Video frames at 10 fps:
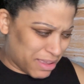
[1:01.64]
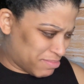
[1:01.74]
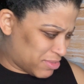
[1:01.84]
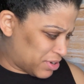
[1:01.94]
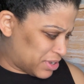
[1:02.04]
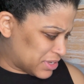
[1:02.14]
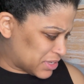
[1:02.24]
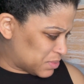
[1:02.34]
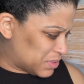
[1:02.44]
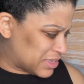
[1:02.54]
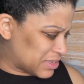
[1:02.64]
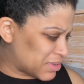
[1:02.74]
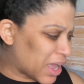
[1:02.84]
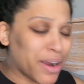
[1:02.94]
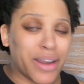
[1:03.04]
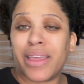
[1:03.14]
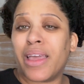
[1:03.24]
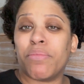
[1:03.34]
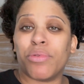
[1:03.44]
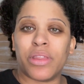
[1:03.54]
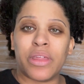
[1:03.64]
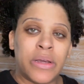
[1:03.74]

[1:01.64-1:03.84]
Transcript: I'm 36 weeks. I'm tired. I can't breathe.